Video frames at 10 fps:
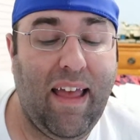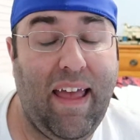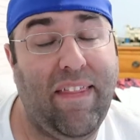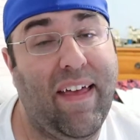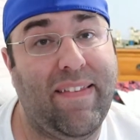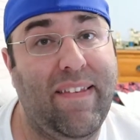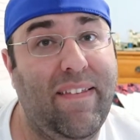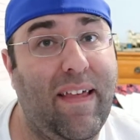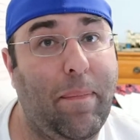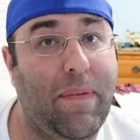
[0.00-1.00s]
And that's the
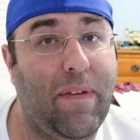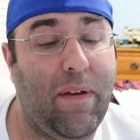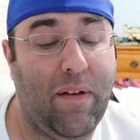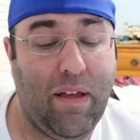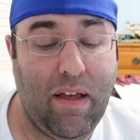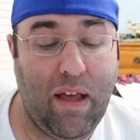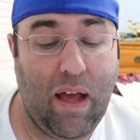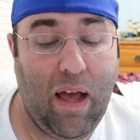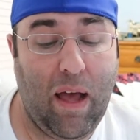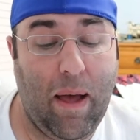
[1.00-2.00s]
end of the episode.
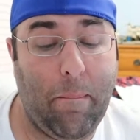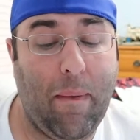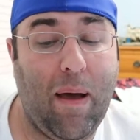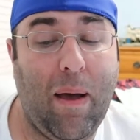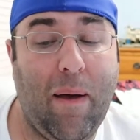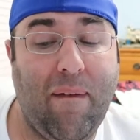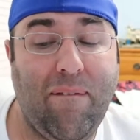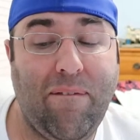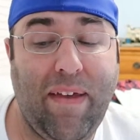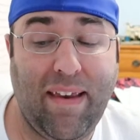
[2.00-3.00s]
Um,
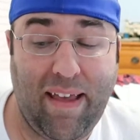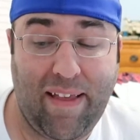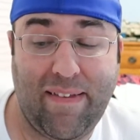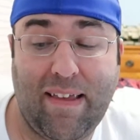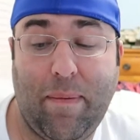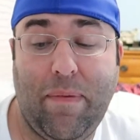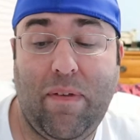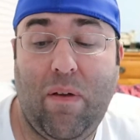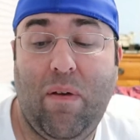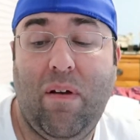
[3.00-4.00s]
fantastic
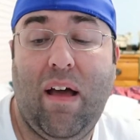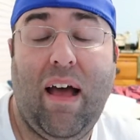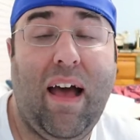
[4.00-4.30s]
episode.